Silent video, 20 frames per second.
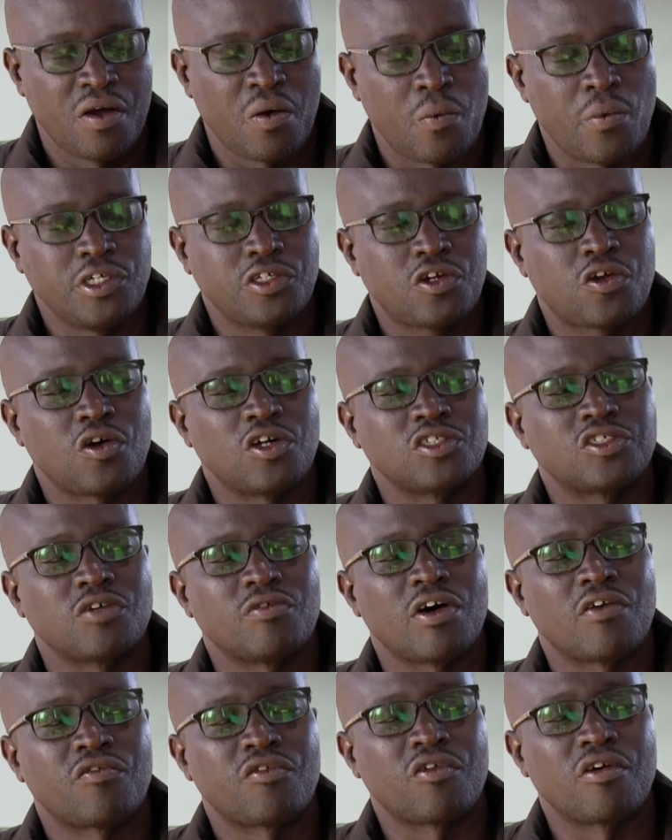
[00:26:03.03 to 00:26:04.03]
which cross
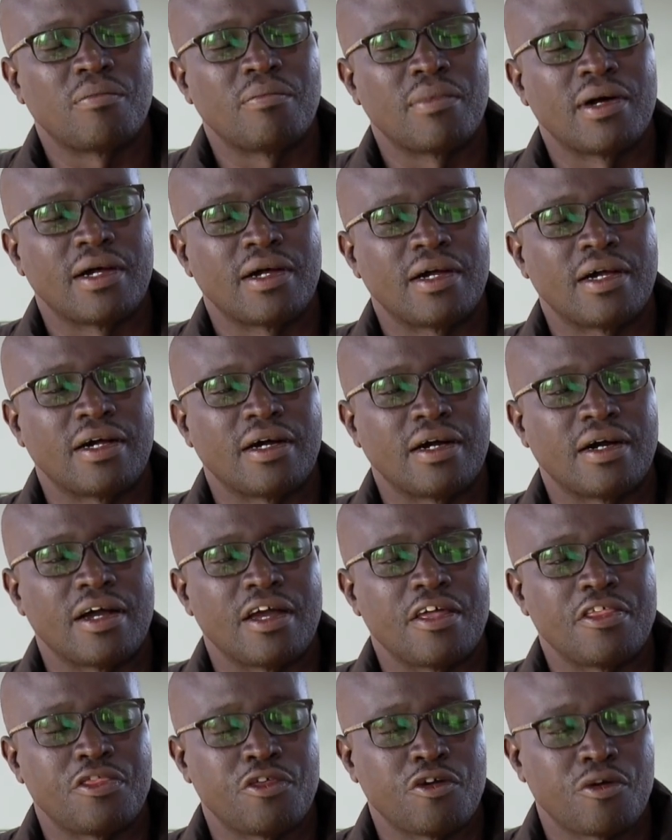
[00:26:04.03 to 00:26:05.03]
over from
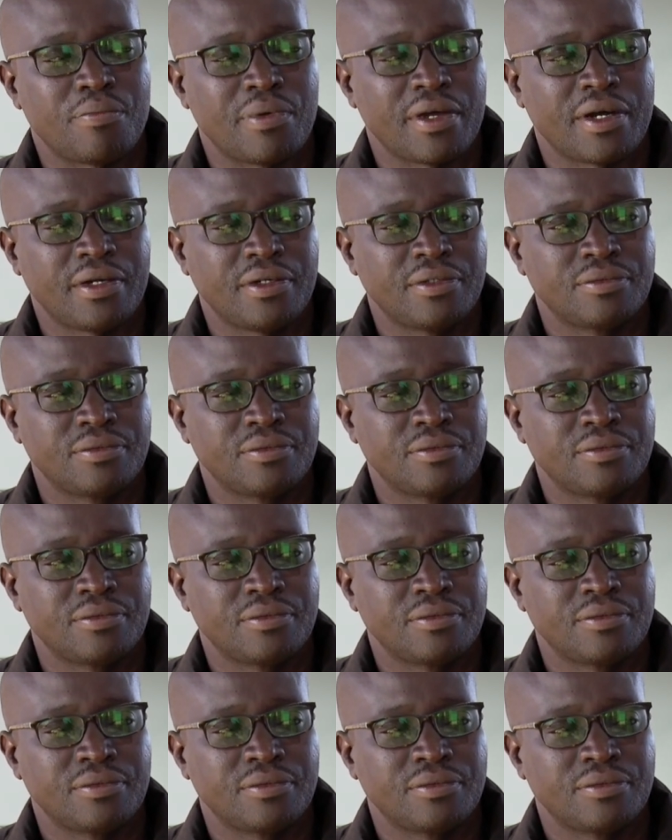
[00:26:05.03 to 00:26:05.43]
Ethiopia